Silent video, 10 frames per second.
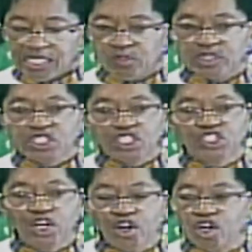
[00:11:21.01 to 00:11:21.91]
It was a
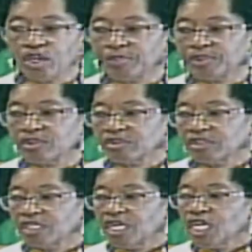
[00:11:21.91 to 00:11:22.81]
terrible,
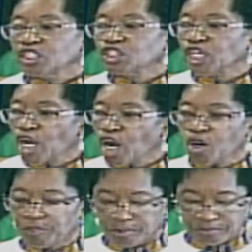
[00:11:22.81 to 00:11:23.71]

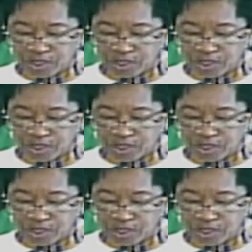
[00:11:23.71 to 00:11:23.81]
terrible